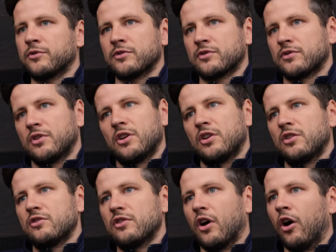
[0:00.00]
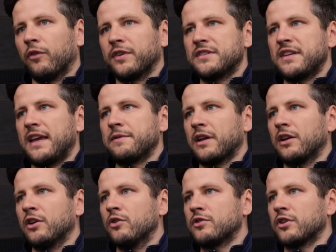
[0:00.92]
Just often teams
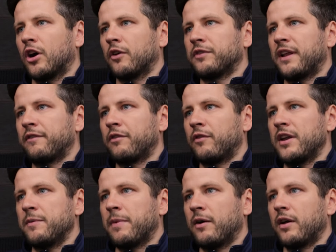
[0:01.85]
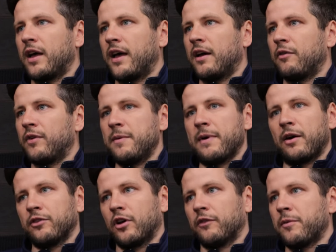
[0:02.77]
that lose can often have a
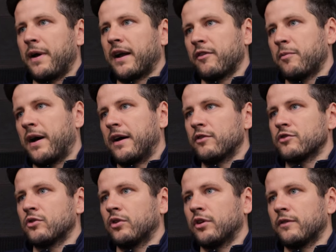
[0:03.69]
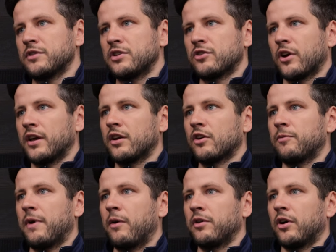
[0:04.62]
rebound off the back of a bad result, and obviously try
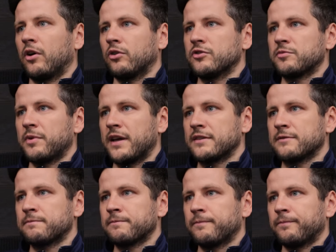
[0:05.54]
come out with all guns blazing.